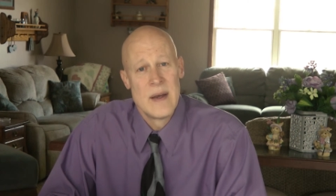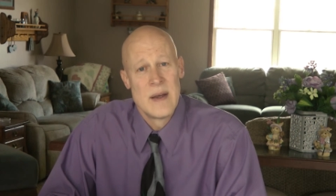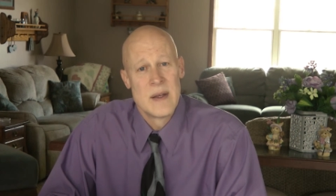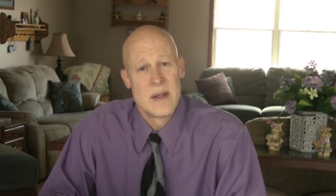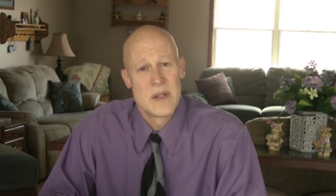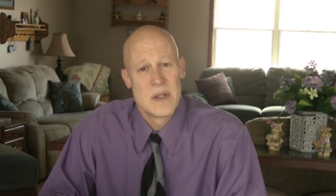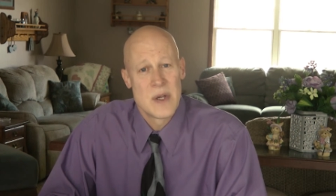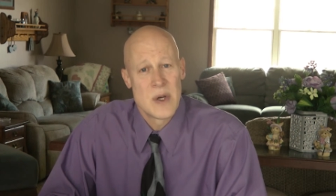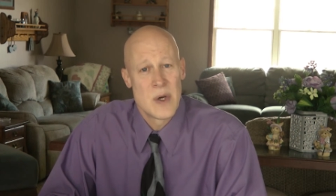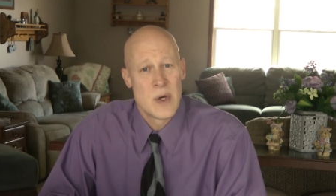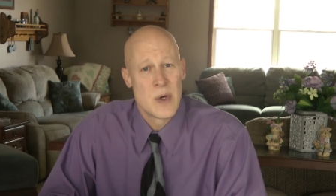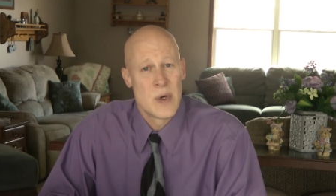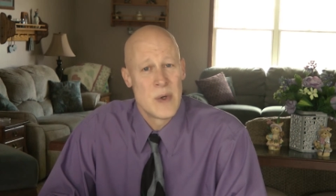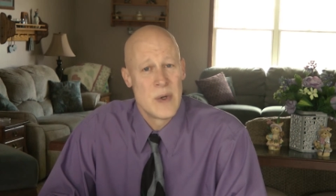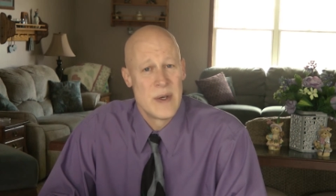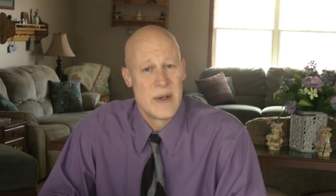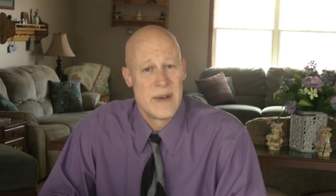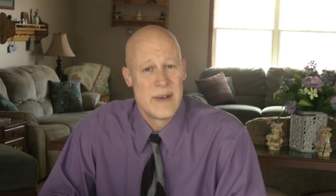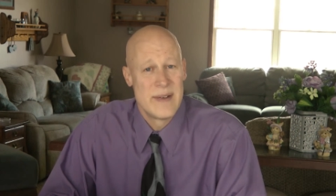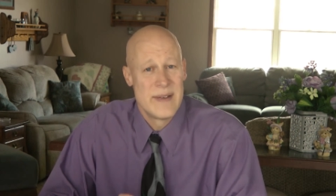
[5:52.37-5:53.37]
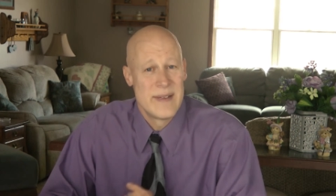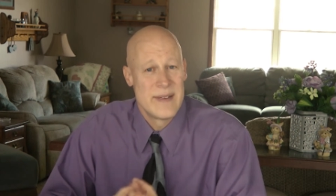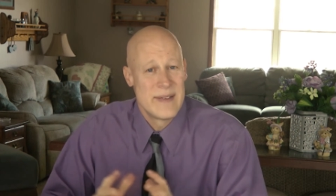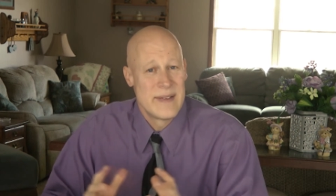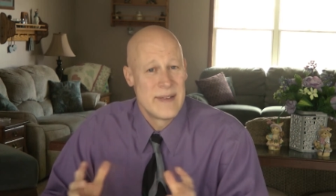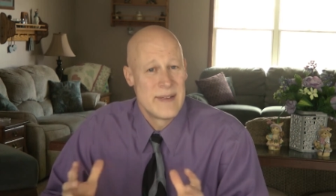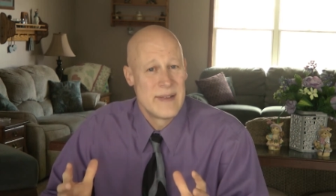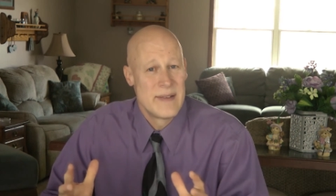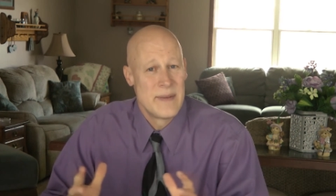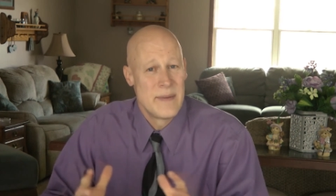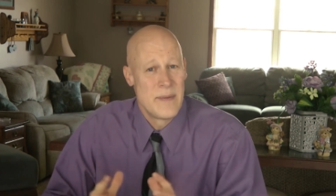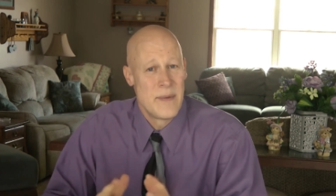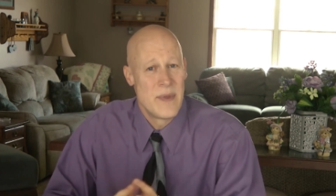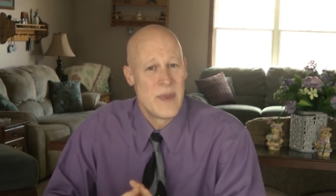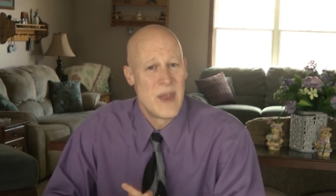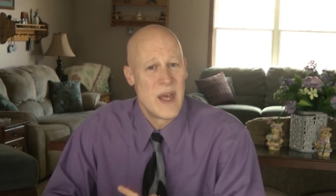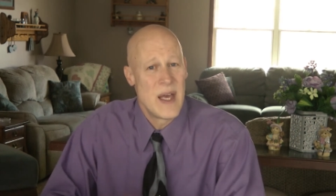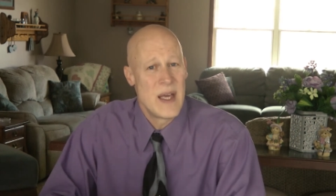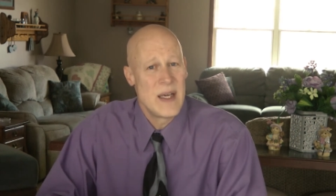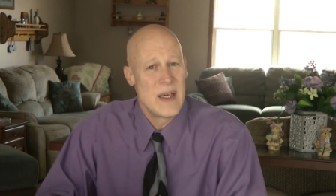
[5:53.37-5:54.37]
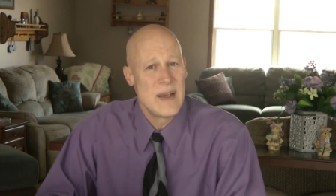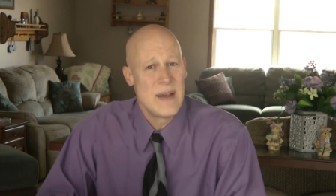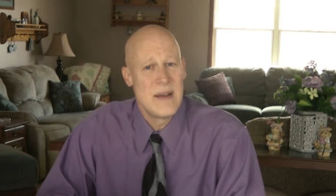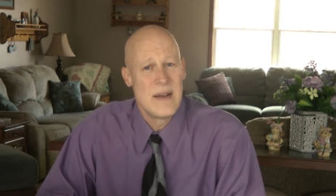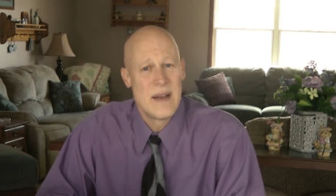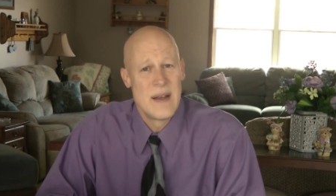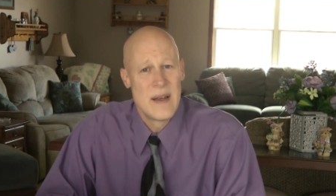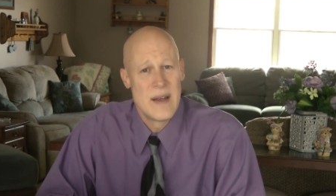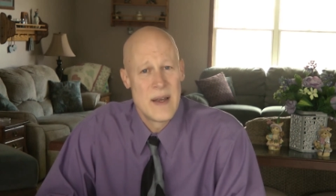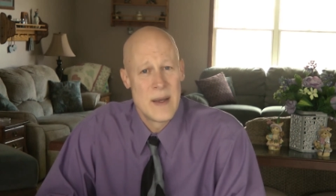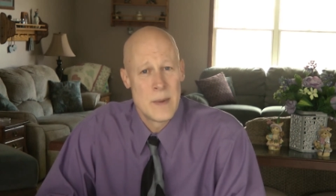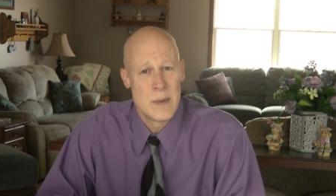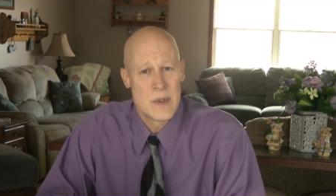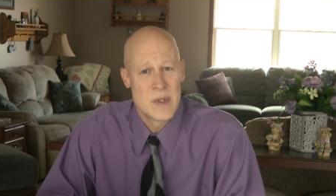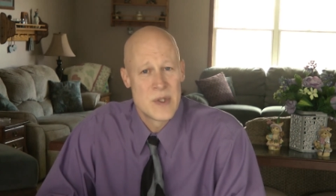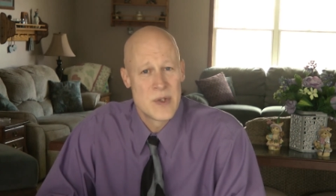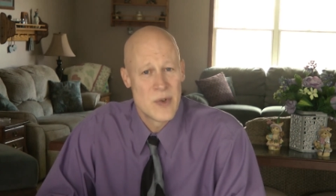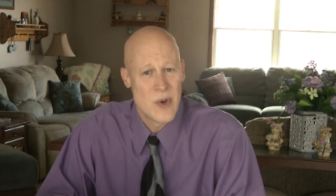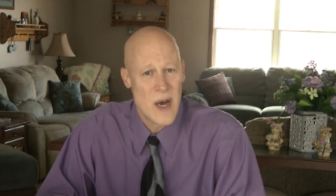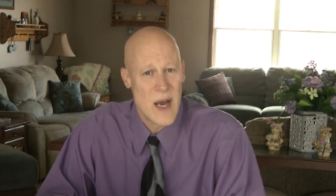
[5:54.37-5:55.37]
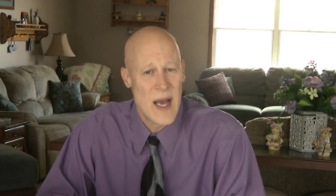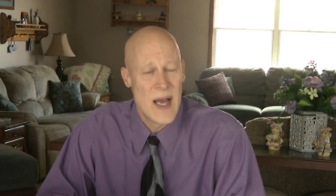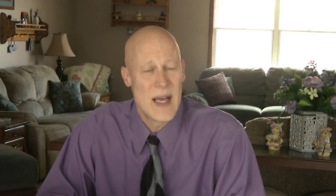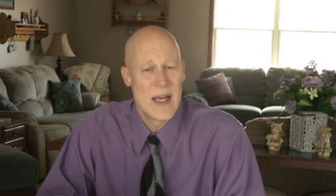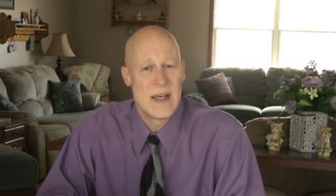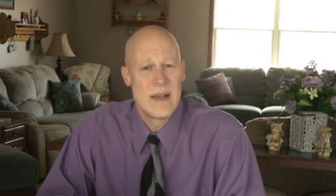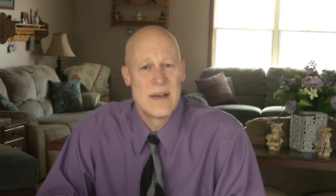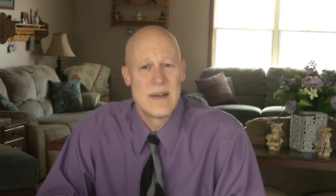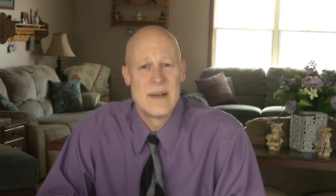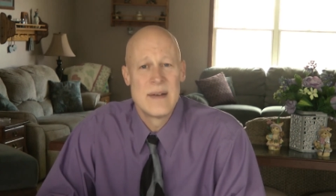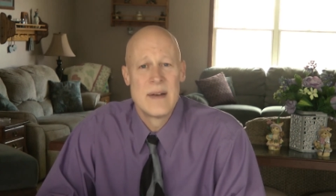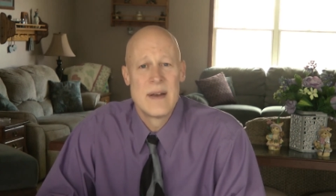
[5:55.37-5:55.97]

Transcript: So then he was tried,